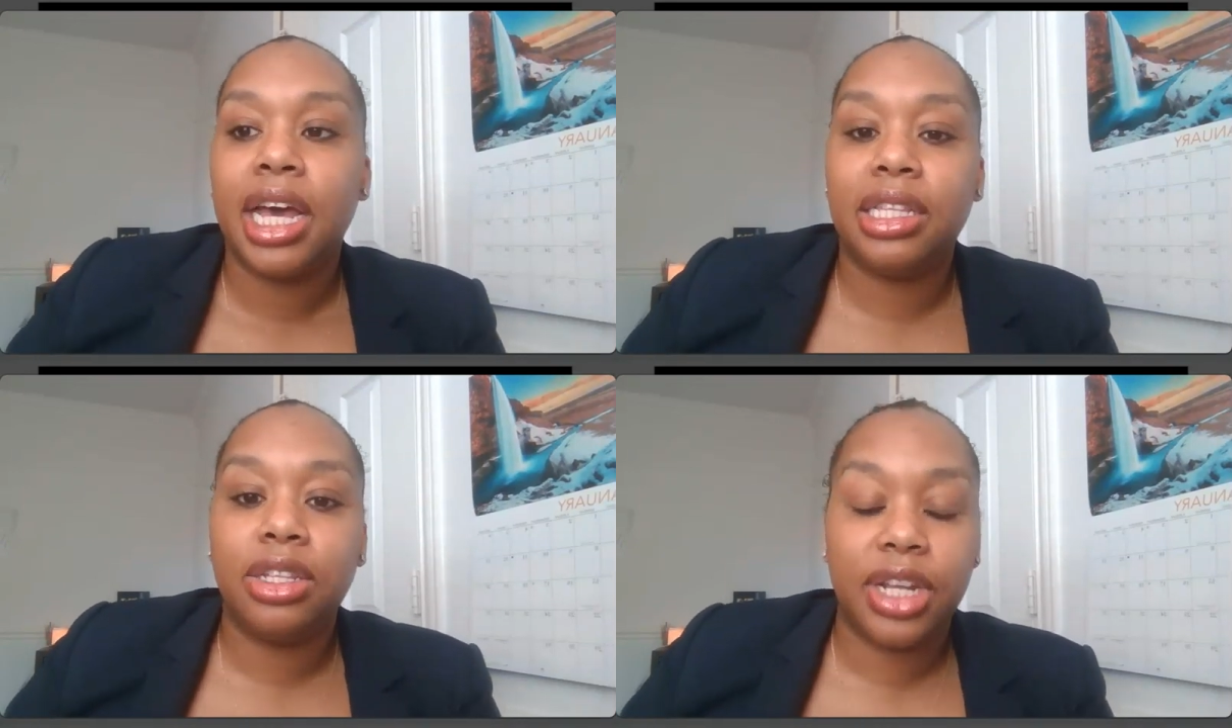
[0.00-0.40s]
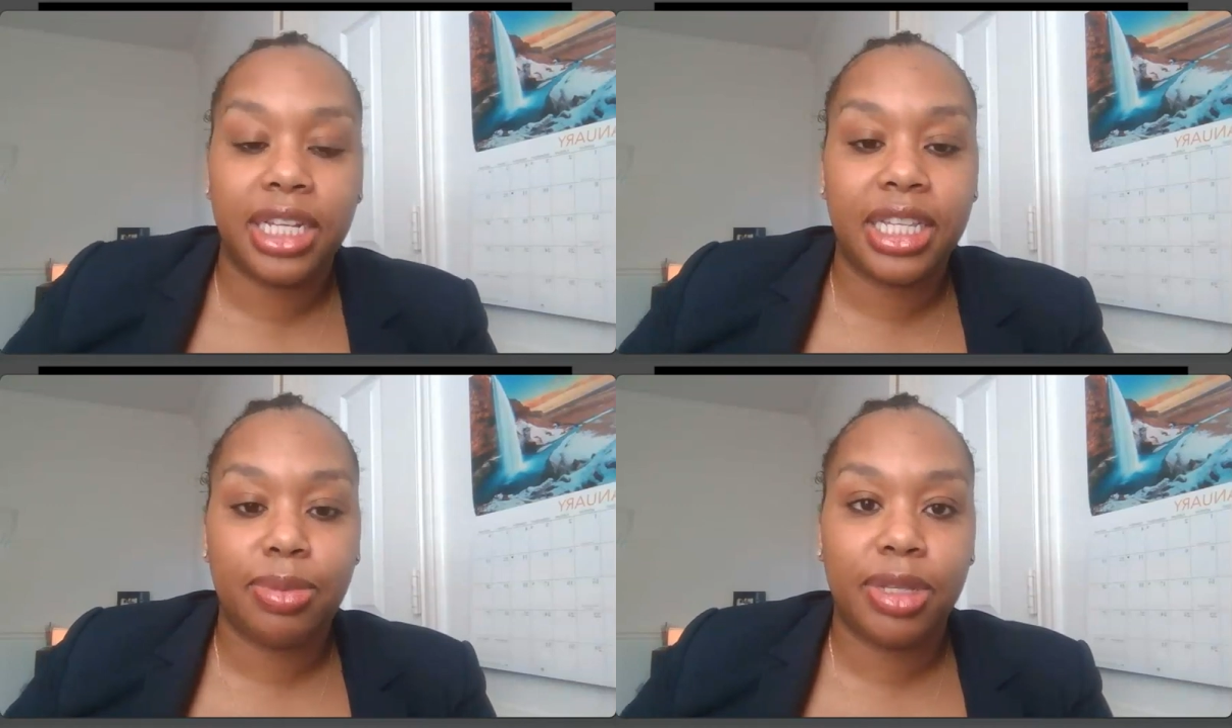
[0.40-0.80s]
Until
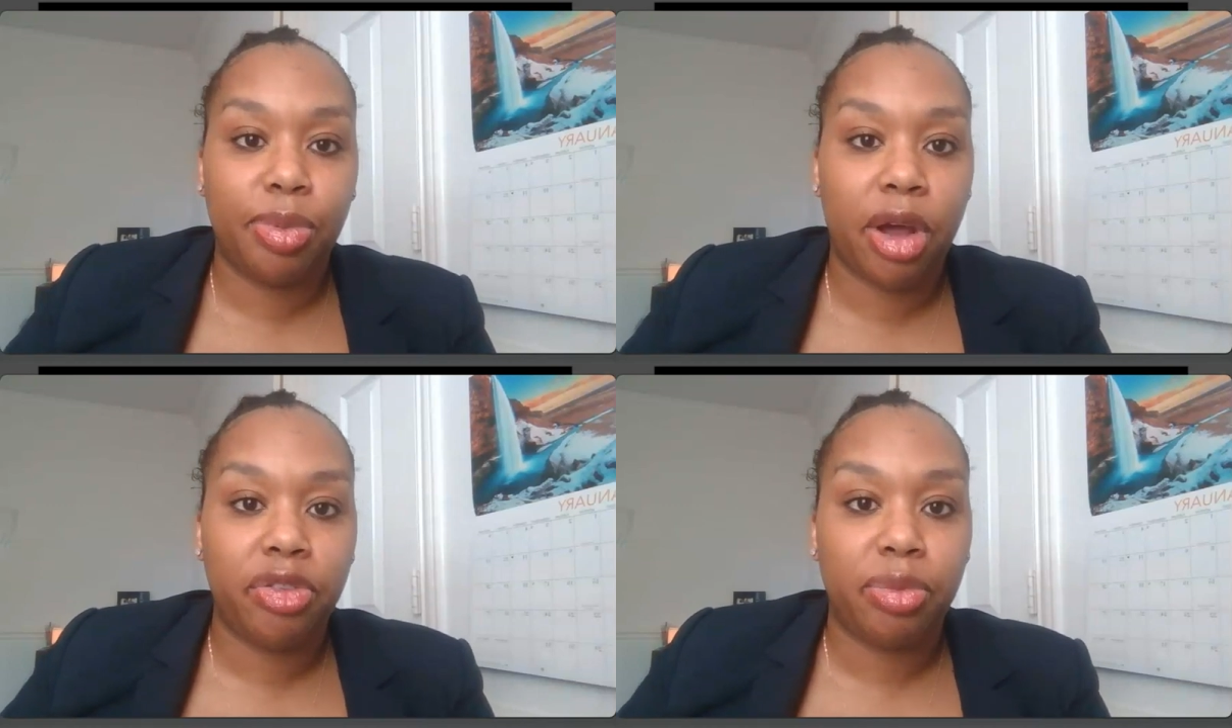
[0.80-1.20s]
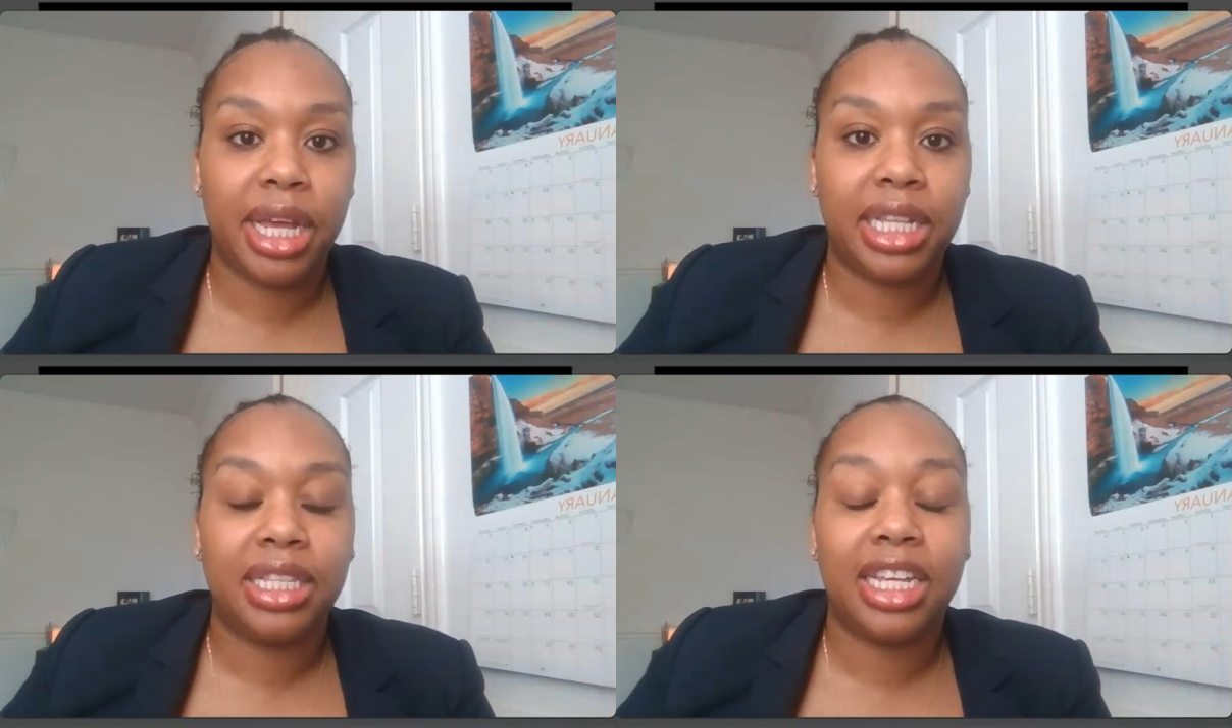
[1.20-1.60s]
next time, stay
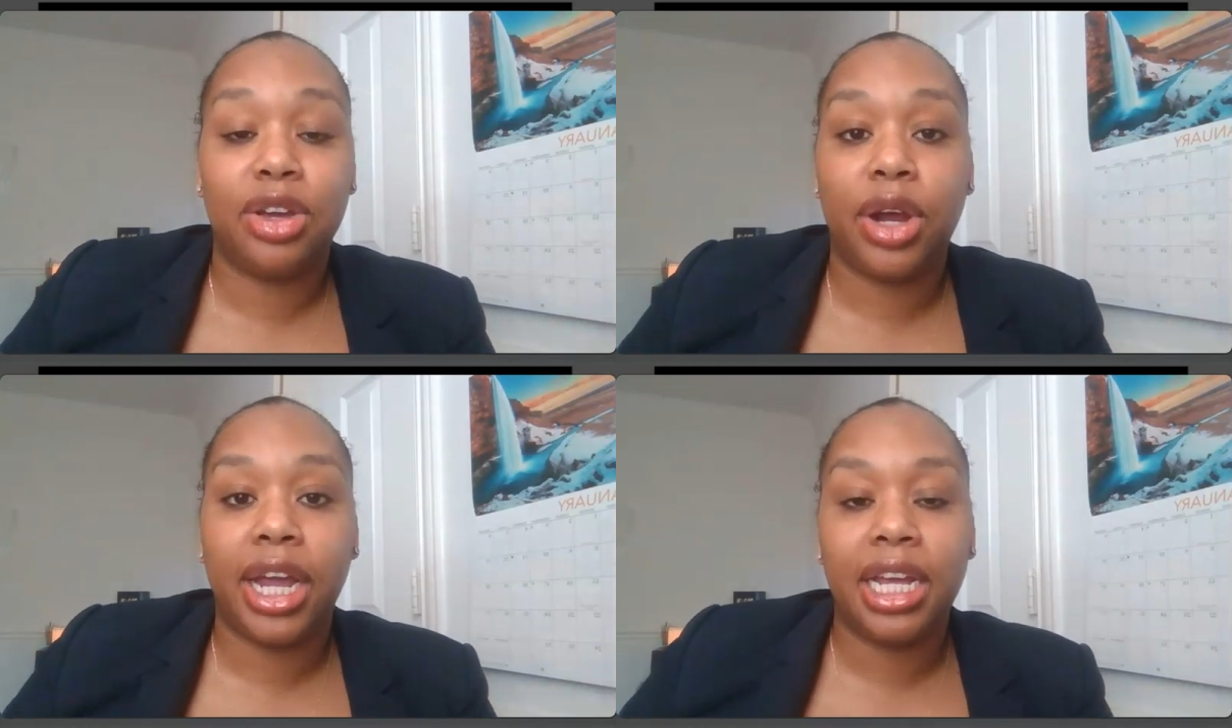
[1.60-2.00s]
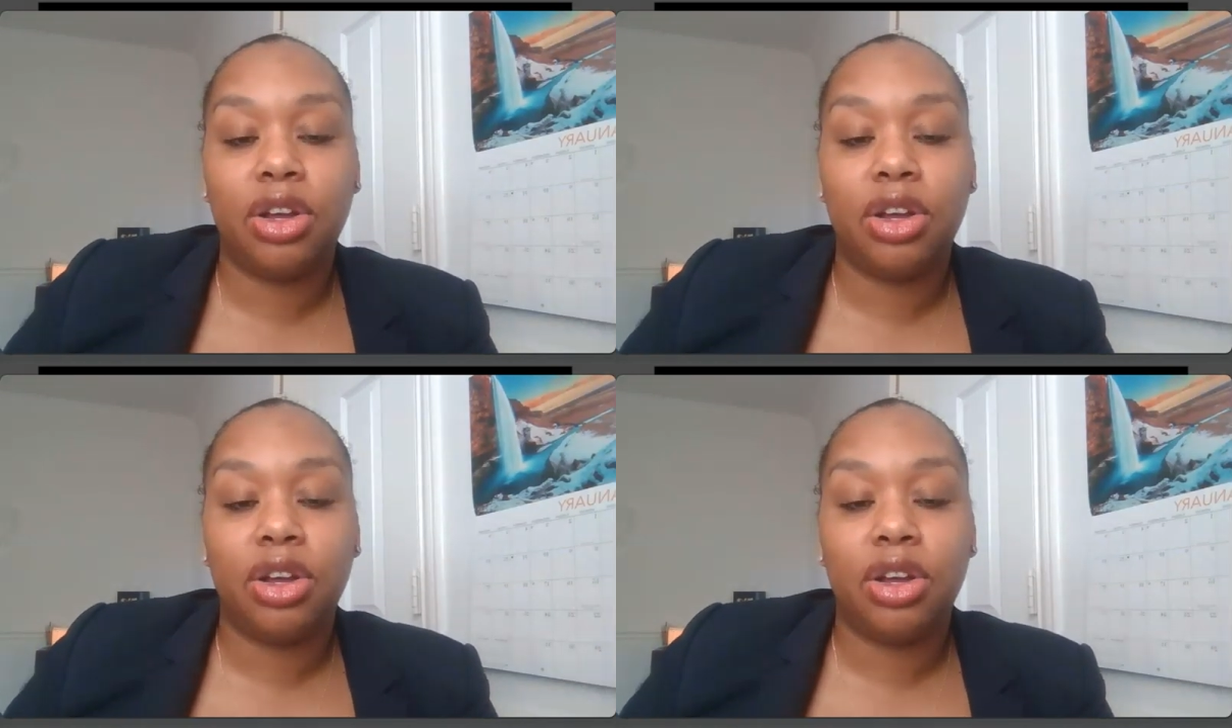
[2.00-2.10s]
profitable and stay great.